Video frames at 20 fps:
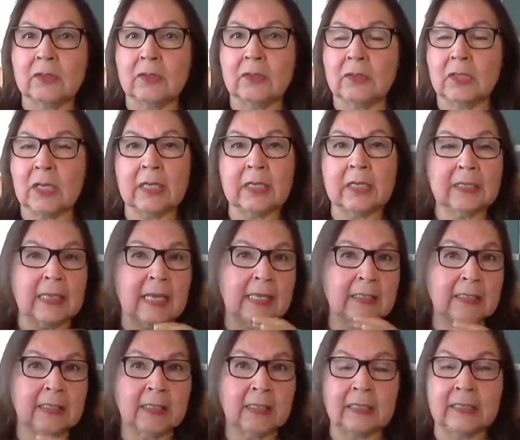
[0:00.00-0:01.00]

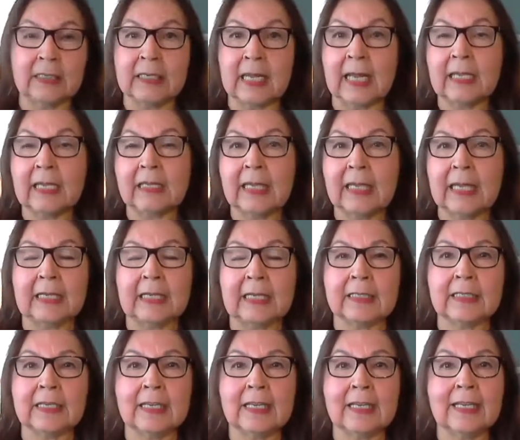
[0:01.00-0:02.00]
genocide, to annihilate
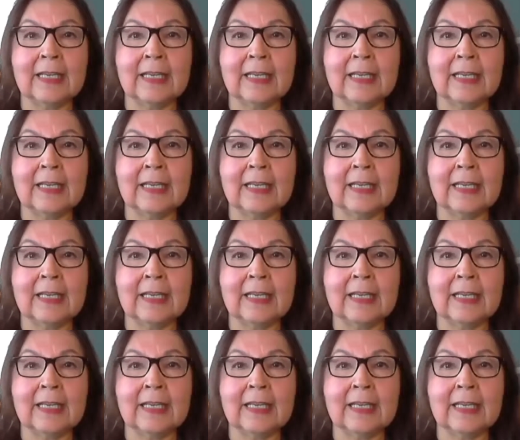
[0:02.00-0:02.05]
us,